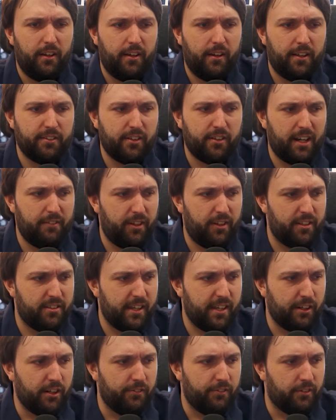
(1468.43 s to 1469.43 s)
it's kind of an
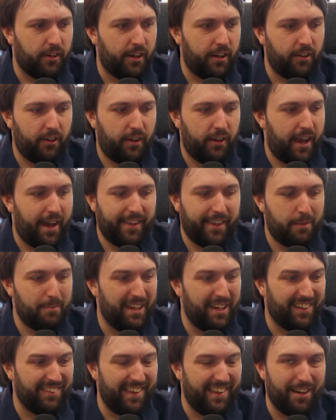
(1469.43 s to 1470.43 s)
insane offer. I don't know how they're
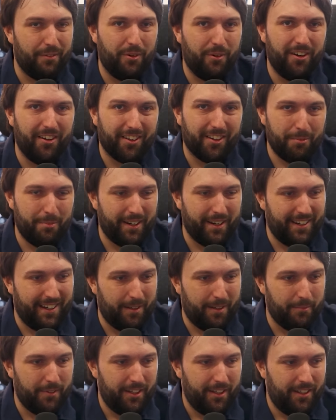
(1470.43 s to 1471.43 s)
making that work, but
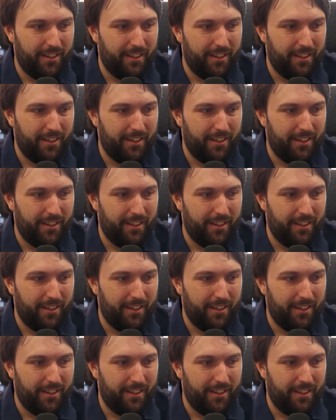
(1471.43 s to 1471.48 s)
um,